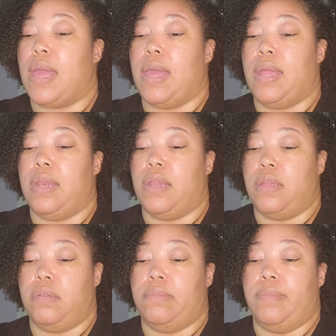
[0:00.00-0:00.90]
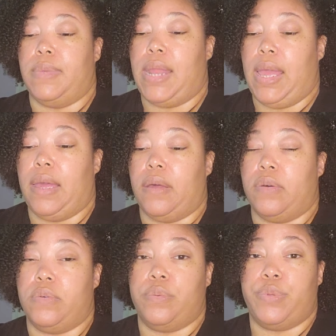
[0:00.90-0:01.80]
And
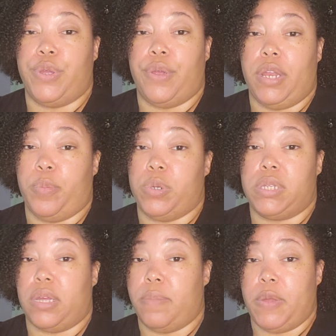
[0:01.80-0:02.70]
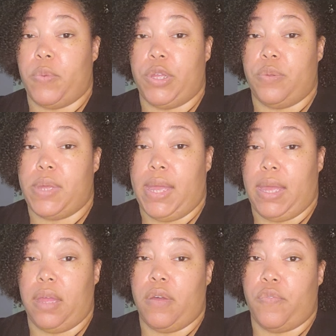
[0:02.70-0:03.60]
now you're in a predicament where you
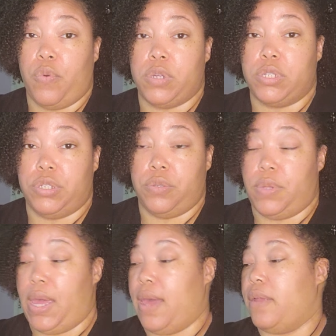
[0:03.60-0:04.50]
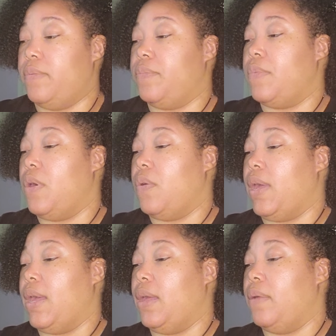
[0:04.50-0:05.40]
can't afford to do that.
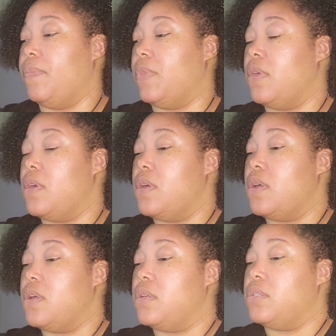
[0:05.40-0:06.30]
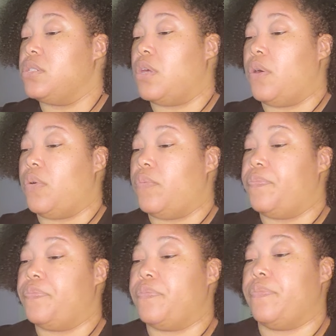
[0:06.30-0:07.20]
Okay? So
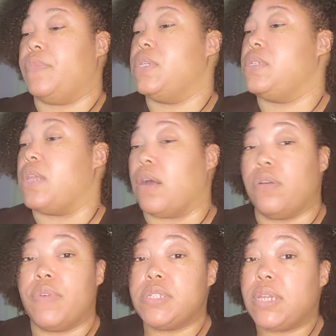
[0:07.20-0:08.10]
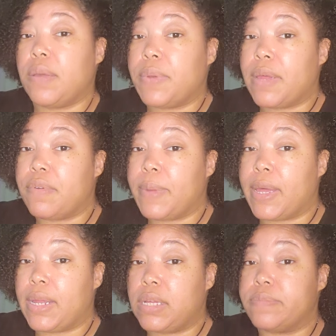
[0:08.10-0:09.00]
it's not going to resonate with
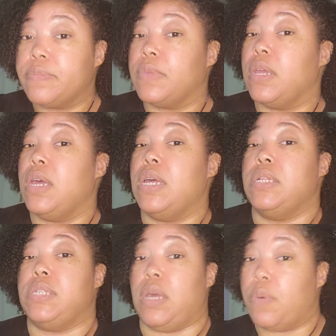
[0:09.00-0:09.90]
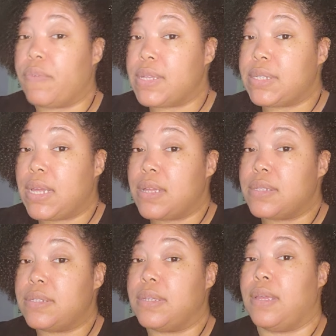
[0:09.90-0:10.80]
everybody. Take what
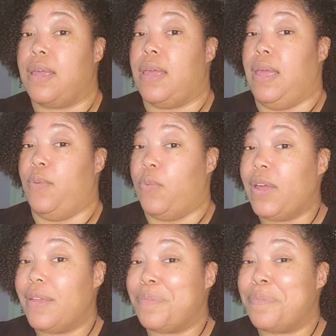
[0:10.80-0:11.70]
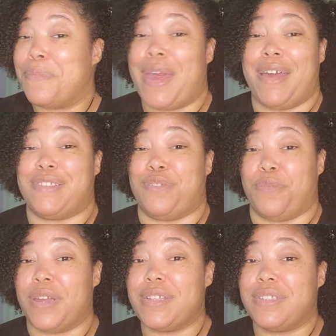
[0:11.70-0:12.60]
resonates and what, pass the
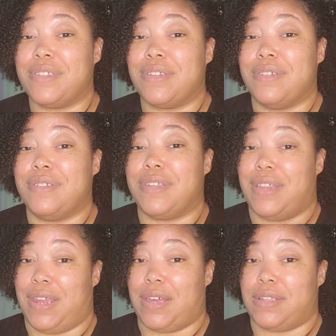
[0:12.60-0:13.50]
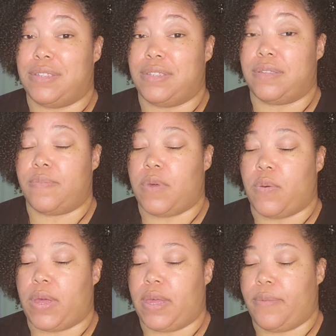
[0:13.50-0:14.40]
rest to the next.
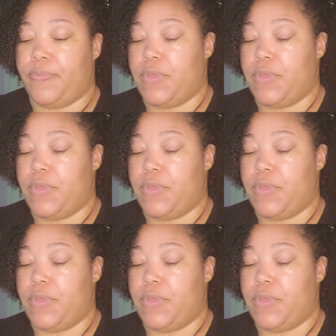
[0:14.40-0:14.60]
Okay?